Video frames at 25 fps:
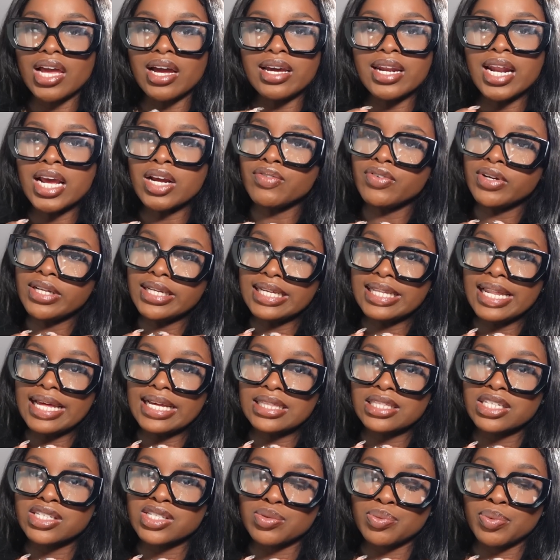I really
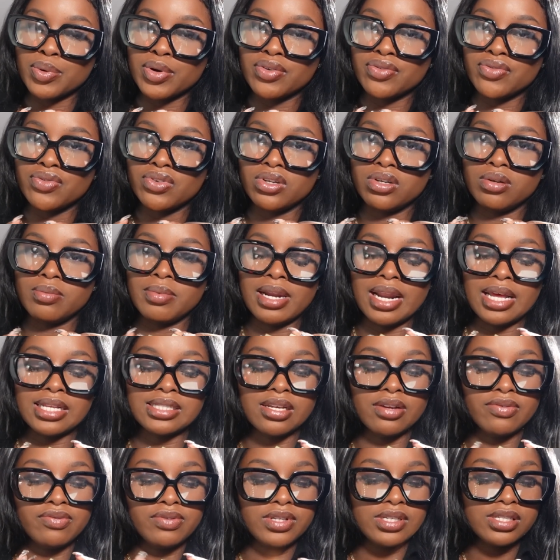like this perfume, and I
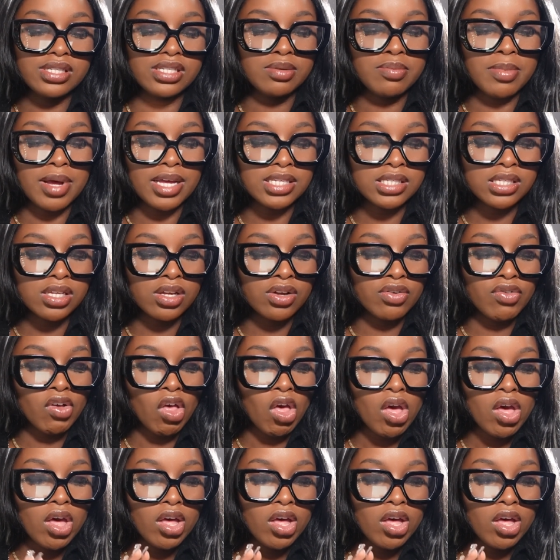definitely see myself